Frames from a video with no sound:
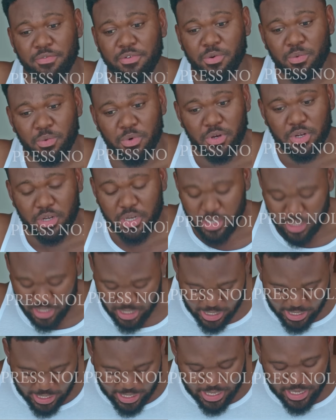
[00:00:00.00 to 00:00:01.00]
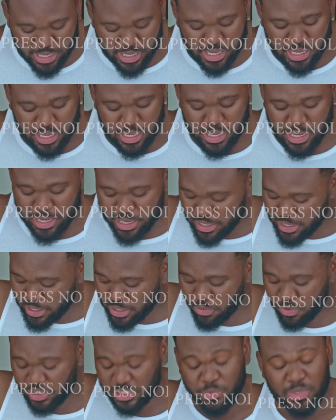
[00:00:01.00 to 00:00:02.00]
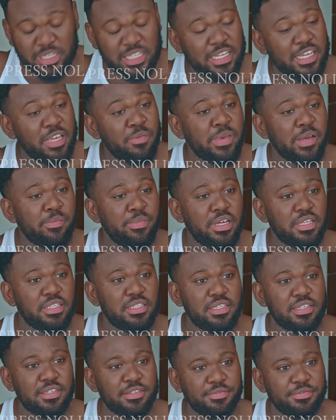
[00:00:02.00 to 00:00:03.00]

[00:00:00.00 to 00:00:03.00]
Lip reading: from work. I was about taking my bed.